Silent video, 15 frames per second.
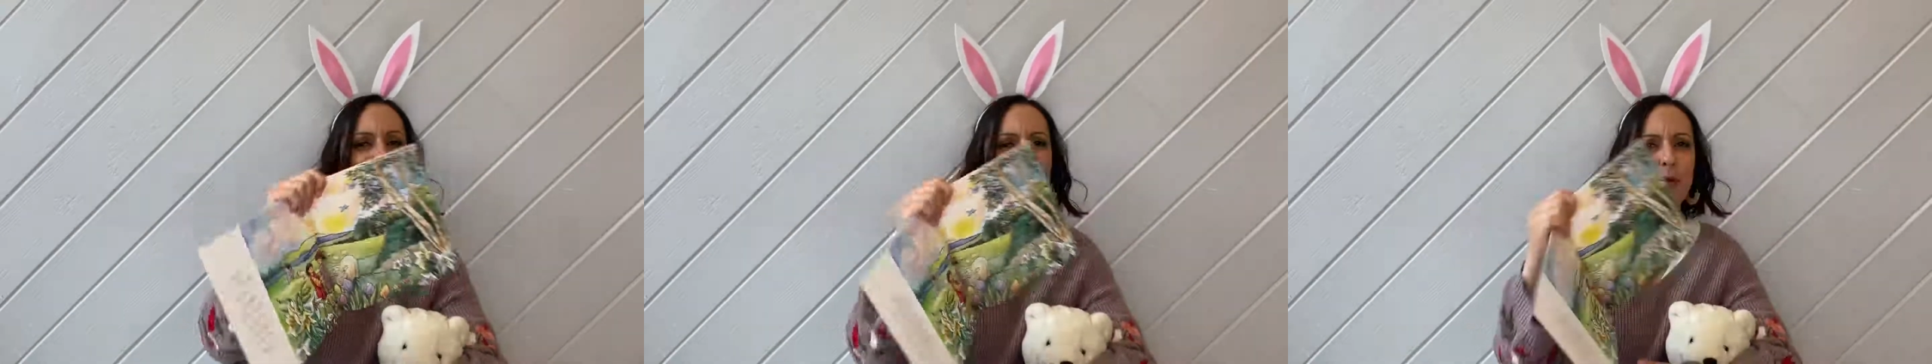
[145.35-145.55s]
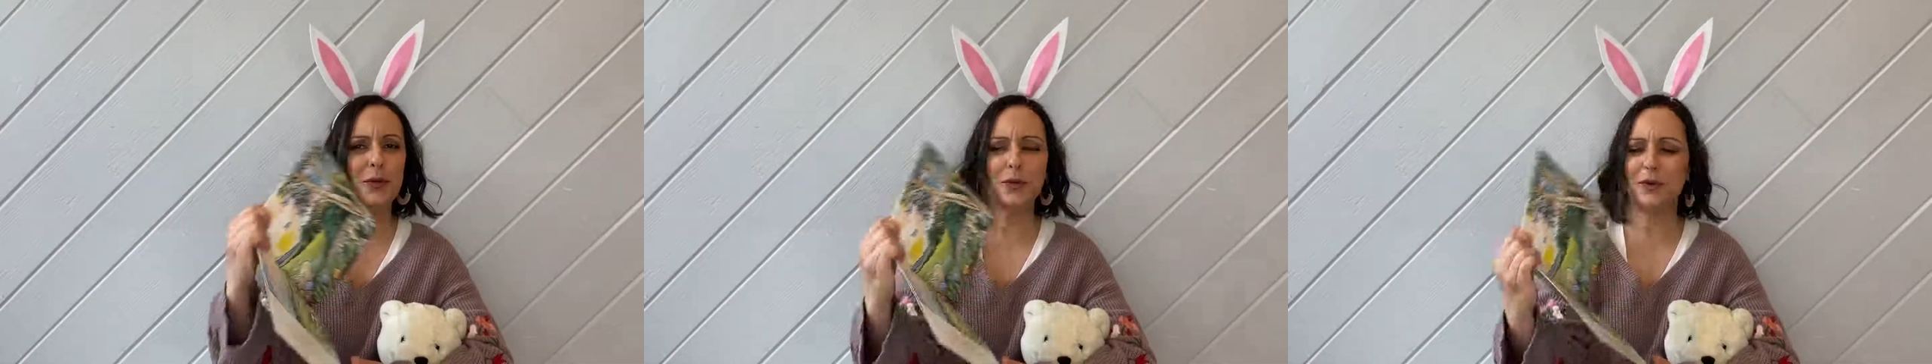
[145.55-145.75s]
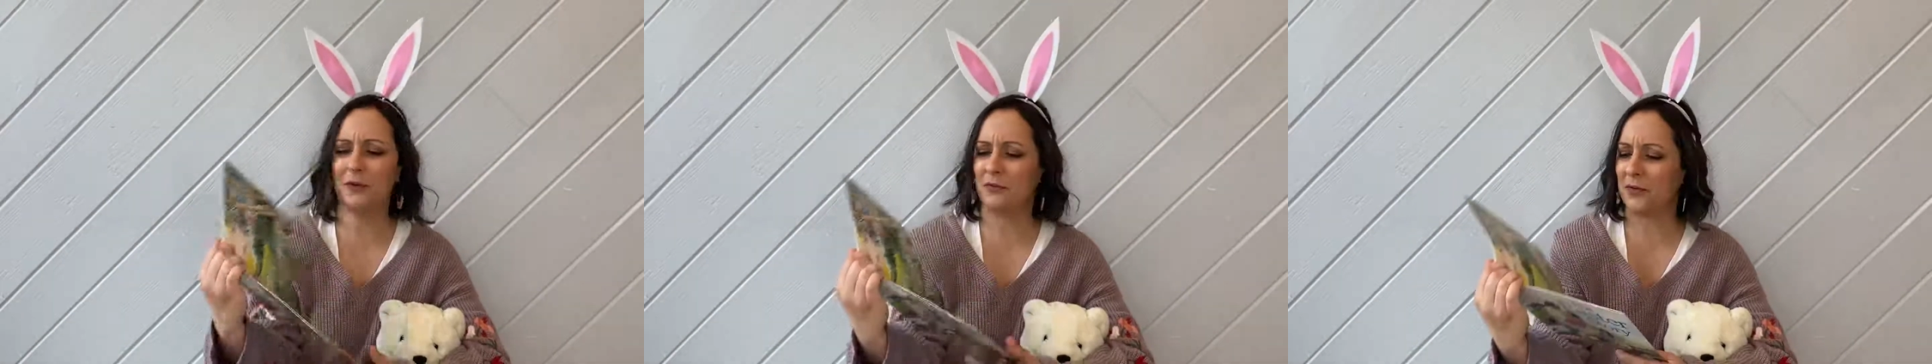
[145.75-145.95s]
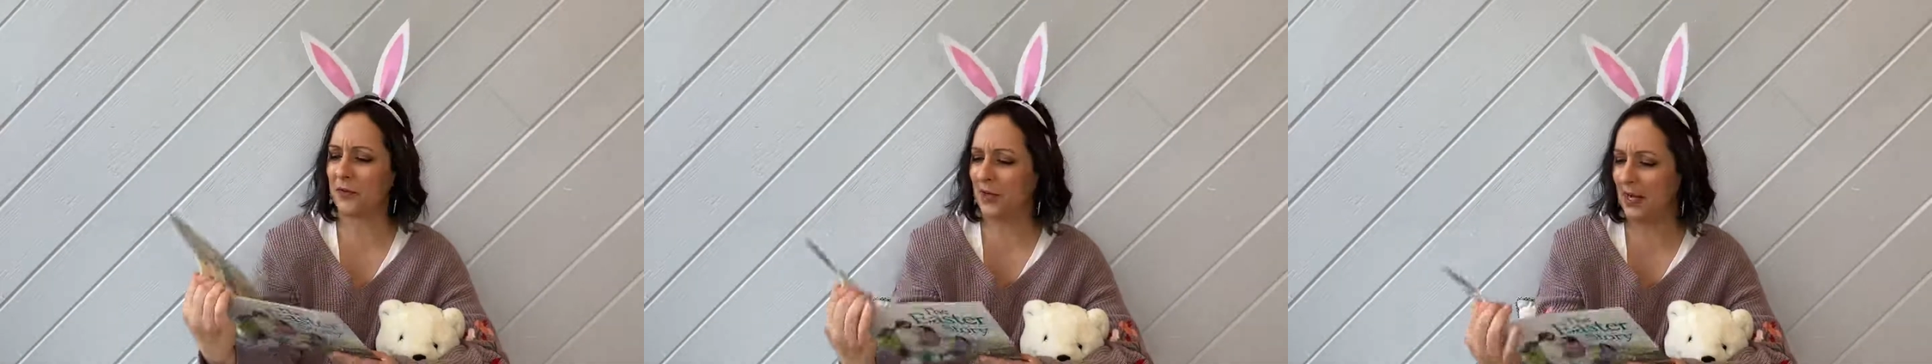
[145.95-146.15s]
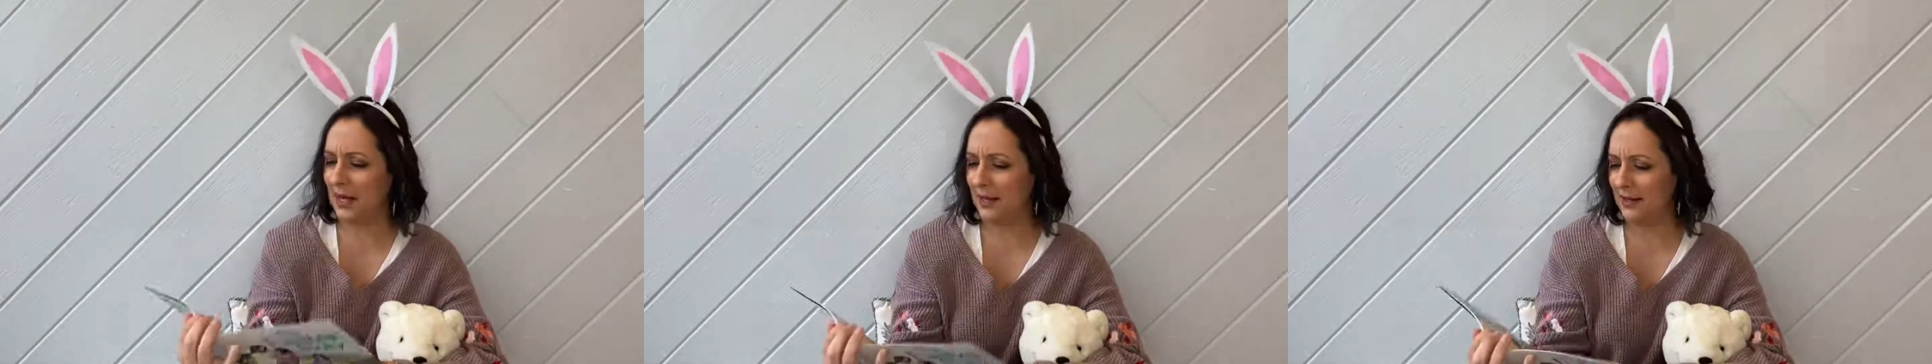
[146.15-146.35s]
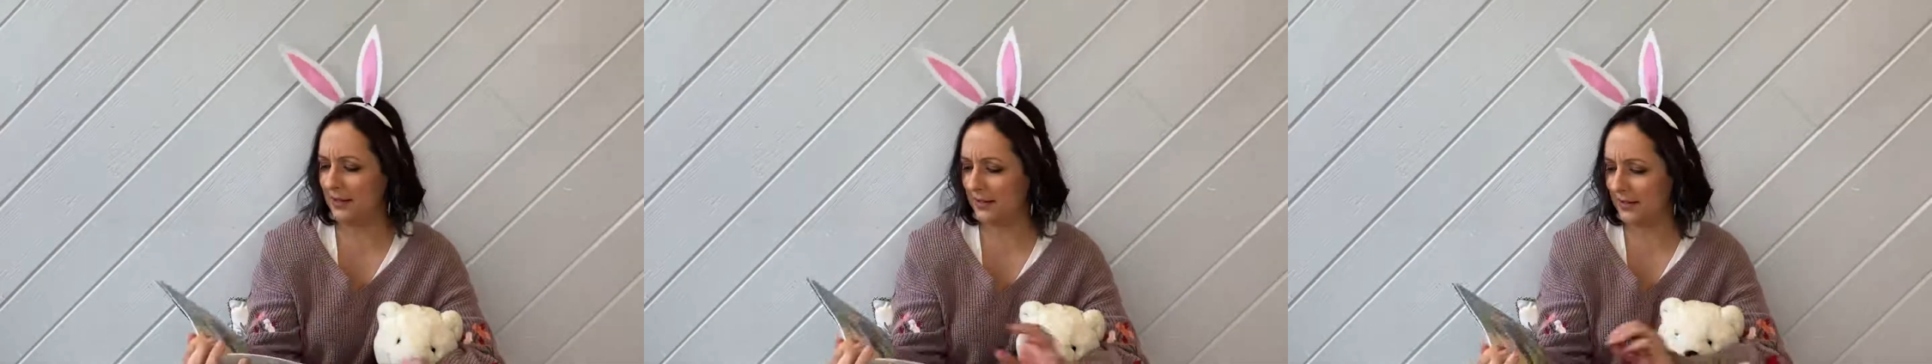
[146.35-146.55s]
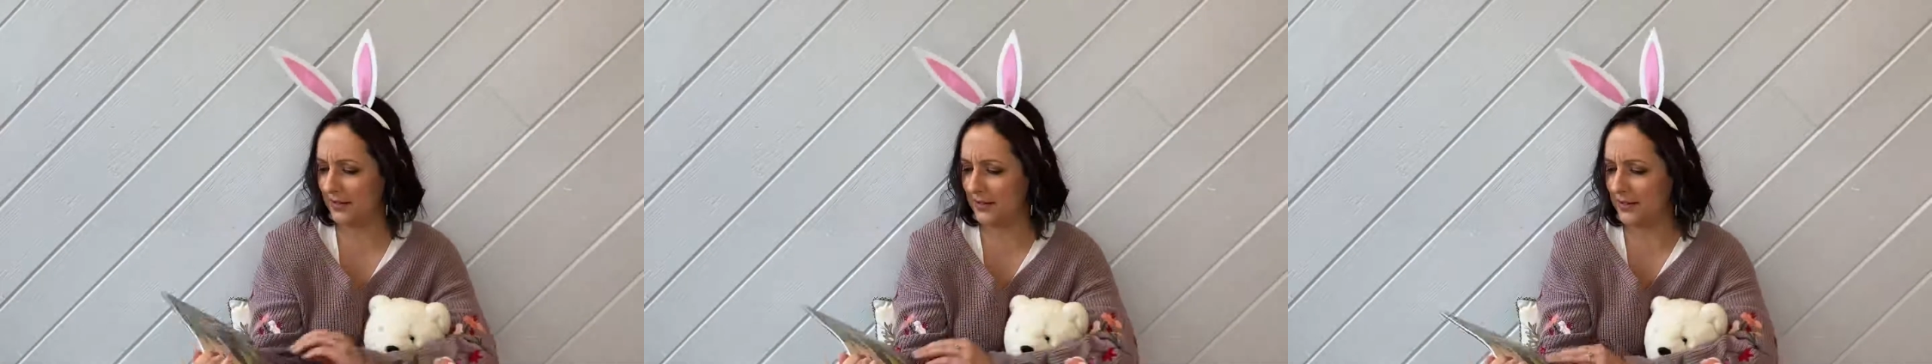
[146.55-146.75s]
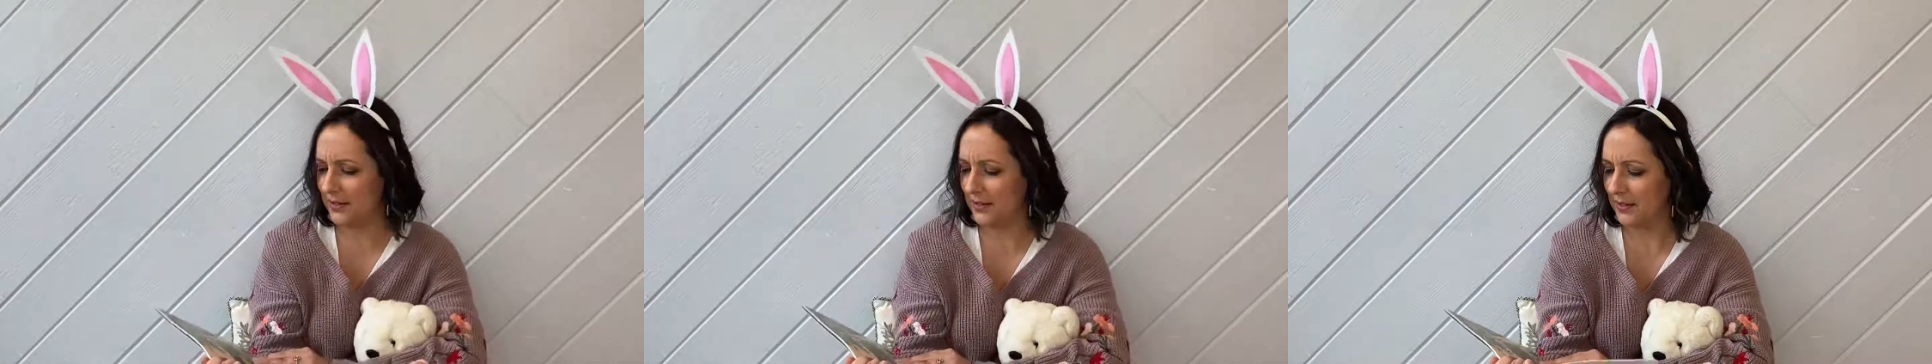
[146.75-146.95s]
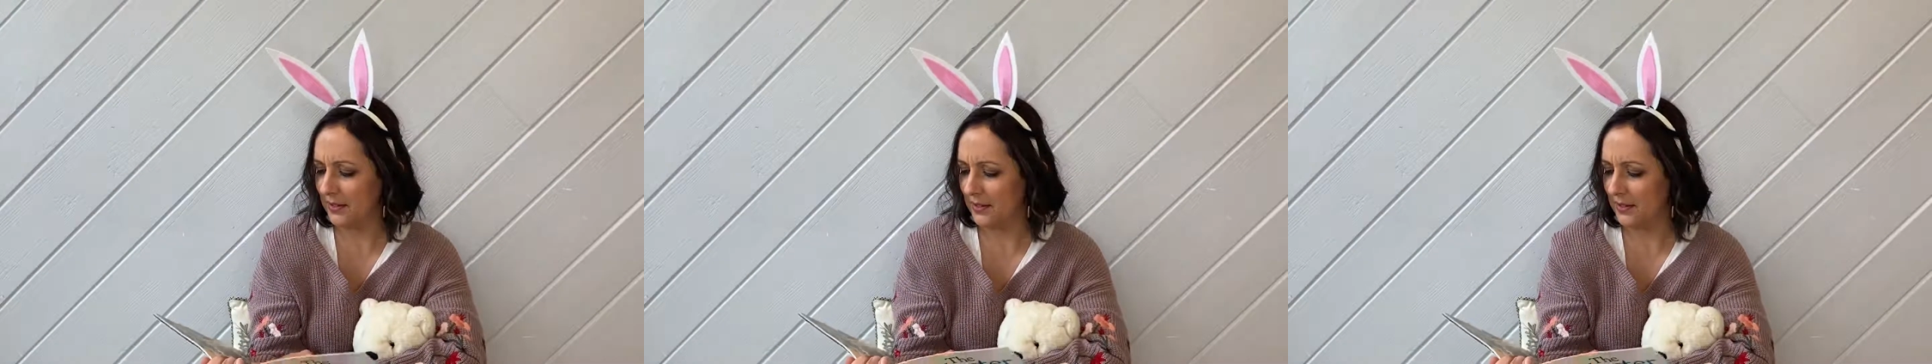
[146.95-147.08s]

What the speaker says: Beautiful colors.